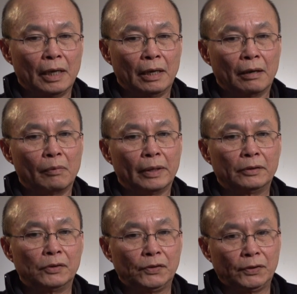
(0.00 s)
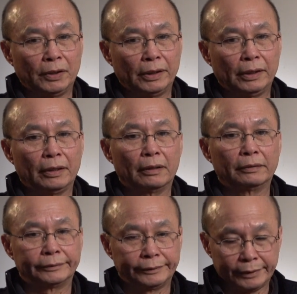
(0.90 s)
And I went to see
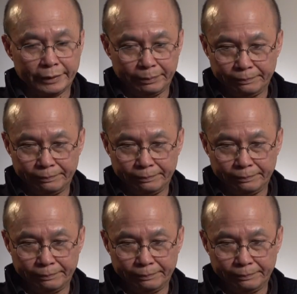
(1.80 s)
a